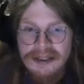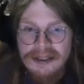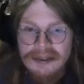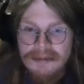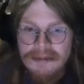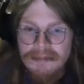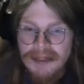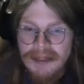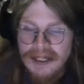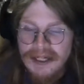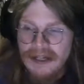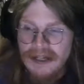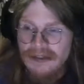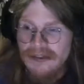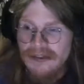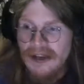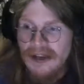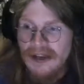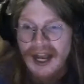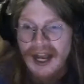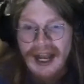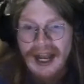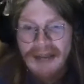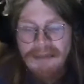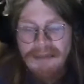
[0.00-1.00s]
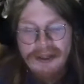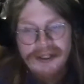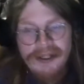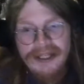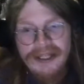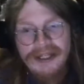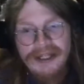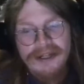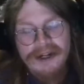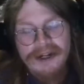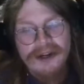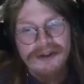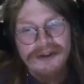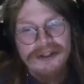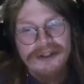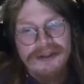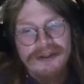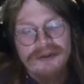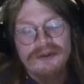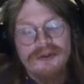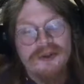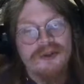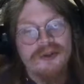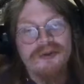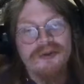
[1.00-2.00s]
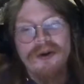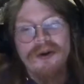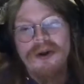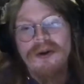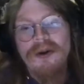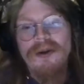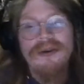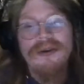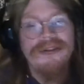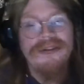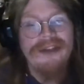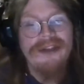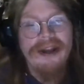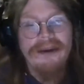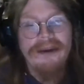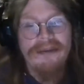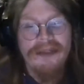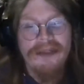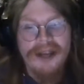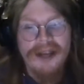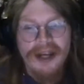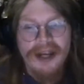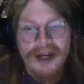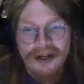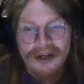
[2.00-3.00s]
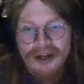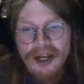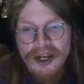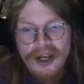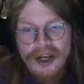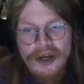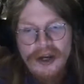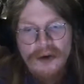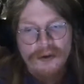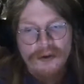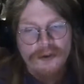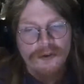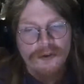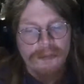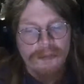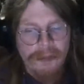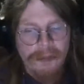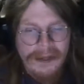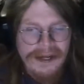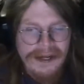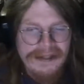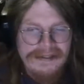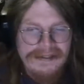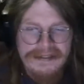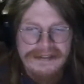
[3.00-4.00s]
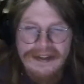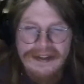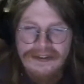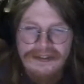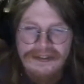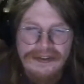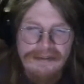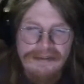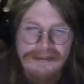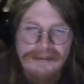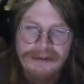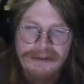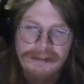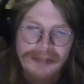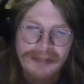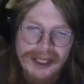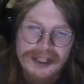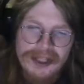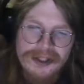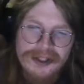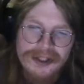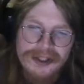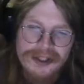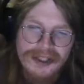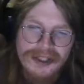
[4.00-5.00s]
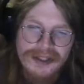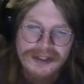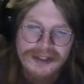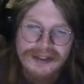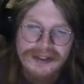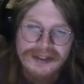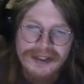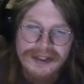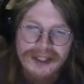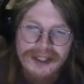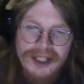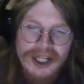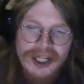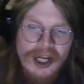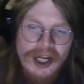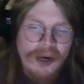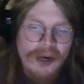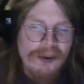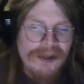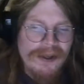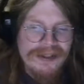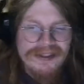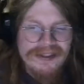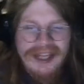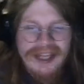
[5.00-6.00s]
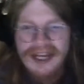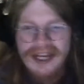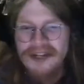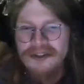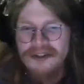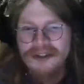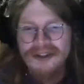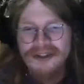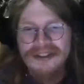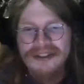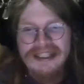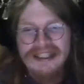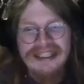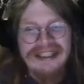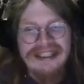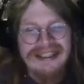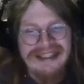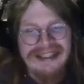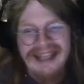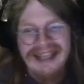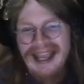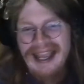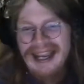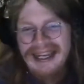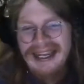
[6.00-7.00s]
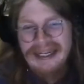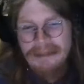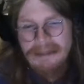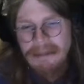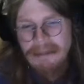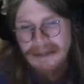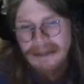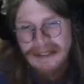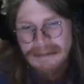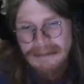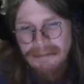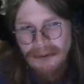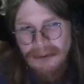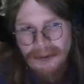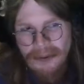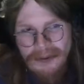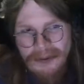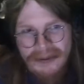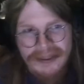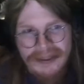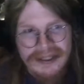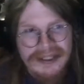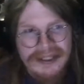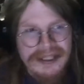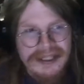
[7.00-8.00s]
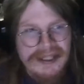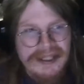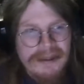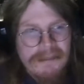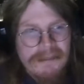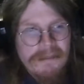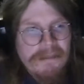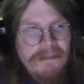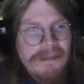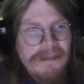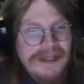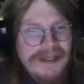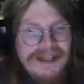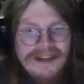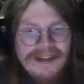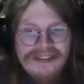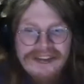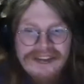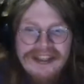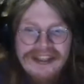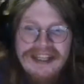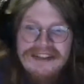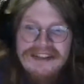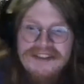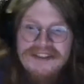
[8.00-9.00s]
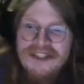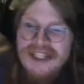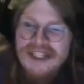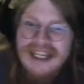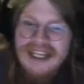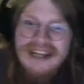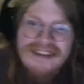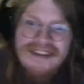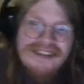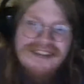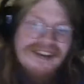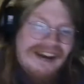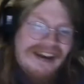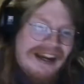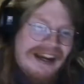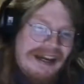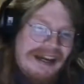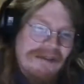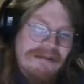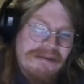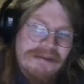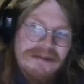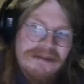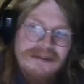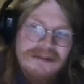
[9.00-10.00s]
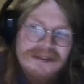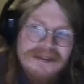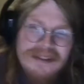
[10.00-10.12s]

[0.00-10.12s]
Because I'm looking at all you trolls out there who spread disinformation, who intentionally lie to people because it gets you kicks off.